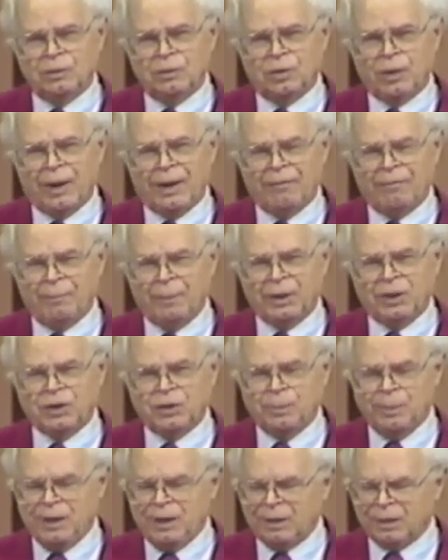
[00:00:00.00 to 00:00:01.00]
to have
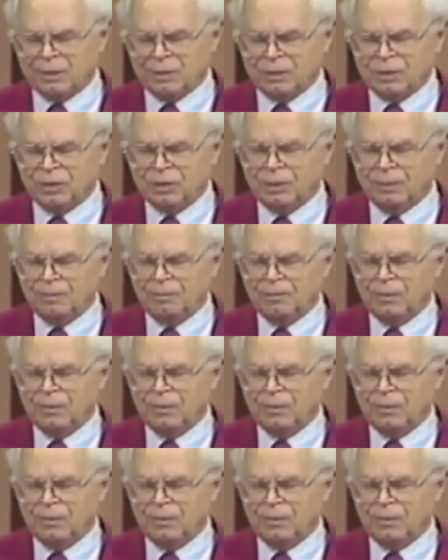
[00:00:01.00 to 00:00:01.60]
mixed meetings.